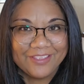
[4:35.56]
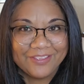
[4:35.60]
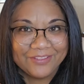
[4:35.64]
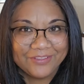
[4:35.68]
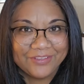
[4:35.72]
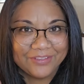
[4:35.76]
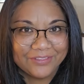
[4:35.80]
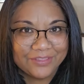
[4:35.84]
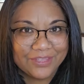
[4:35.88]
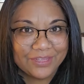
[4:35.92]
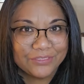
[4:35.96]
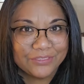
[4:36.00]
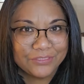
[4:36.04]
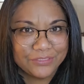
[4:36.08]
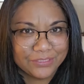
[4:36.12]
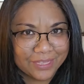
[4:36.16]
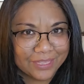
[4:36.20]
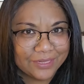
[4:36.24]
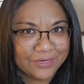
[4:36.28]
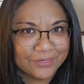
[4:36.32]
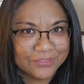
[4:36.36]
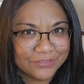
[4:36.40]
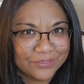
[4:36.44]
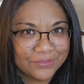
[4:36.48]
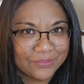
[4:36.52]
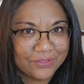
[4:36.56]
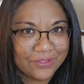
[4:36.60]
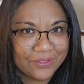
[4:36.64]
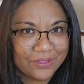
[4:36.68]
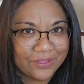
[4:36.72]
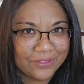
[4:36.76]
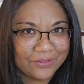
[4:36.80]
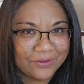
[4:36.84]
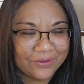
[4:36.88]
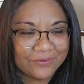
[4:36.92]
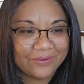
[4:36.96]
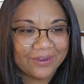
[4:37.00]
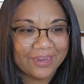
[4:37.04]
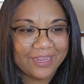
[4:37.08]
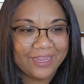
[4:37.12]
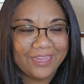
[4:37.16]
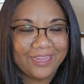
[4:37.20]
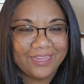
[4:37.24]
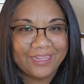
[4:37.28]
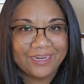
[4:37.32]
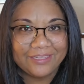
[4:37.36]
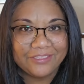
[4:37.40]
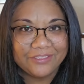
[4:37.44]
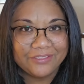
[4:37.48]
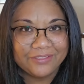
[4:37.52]
you did that at a salon,
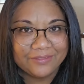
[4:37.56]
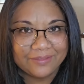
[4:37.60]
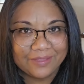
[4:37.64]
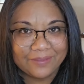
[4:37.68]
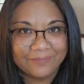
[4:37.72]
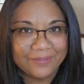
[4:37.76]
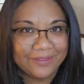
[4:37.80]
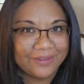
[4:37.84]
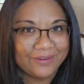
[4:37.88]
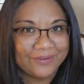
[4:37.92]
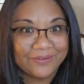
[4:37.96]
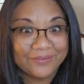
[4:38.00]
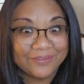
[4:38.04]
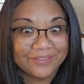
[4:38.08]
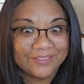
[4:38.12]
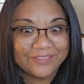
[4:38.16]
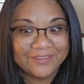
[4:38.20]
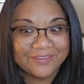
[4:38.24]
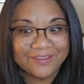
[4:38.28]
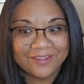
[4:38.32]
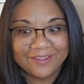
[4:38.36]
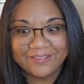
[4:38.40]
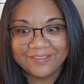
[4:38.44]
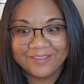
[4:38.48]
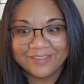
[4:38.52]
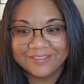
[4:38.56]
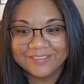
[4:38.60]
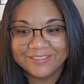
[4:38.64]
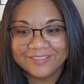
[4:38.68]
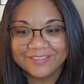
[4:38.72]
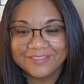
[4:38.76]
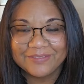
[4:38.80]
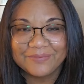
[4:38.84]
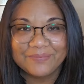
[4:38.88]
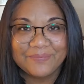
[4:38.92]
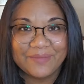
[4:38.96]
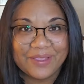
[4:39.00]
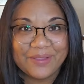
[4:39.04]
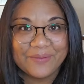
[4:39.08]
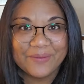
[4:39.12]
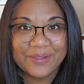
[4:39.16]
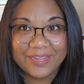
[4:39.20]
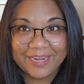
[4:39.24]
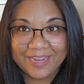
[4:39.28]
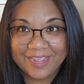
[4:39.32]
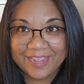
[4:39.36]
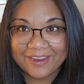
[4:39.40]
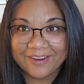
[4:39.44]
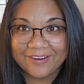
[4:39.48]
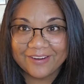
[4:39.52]
right? I'm like, no, it's not. That's my
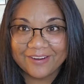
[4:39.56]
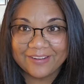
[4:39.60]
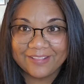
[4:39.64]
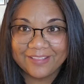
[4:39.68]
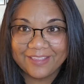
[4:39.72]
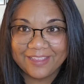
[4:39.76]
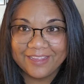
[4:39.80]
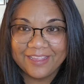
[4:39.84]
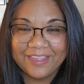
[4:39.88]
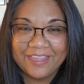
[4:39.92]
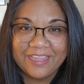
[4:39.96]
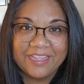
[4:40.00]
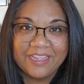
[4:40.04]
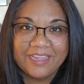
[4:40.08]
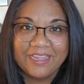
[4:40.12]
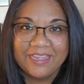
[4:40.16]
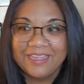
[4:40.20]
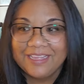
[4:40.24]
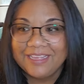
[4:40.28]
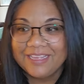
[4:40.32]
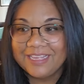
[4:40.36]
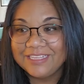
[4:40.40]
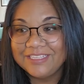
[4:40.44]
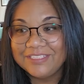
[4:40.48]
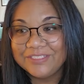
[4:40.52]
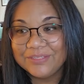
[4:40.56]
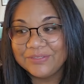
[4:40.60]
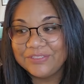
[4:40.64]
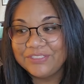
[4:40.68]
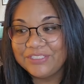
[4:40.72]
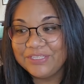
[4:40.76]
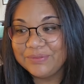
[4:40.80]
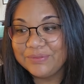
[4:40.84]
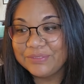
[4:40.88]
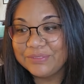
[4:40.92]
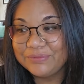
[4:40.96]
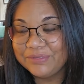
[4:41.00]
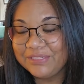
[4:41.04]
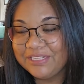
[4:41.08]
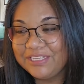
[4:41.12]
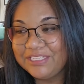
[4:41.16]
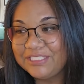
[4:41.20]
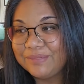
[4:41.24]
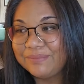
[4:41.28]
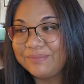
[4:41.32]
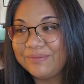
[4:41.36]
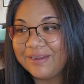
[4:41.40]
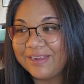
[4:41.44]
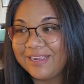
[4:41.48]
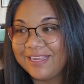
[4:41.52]
white hair. Like, and so she was really
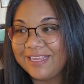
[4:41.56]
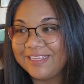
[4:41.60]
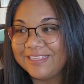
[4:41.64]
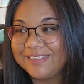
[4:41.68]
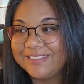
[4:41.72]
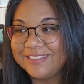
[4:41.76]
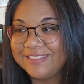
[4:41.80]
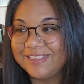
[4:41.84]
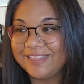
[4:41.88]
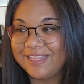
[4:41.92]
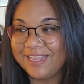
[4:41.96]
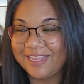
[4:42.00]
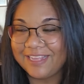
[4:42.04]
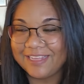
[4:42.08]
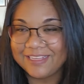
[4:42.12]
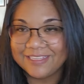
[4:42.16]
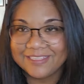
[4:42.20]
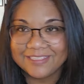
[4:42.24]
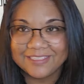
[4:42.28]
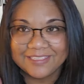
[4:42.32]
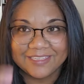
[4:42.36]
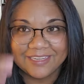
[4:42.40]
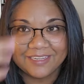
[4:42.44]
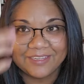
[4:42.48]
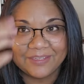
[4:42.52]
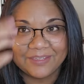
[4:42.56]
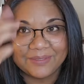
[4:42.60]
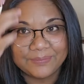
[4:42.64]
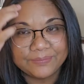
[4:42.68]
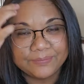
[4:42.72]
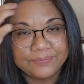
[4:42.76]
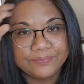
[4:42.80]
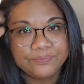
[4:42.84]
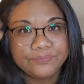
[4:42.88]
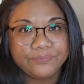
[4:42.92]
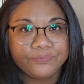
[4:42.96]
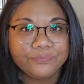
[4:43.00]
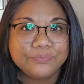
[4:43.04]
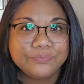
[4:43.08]
surprised that, um,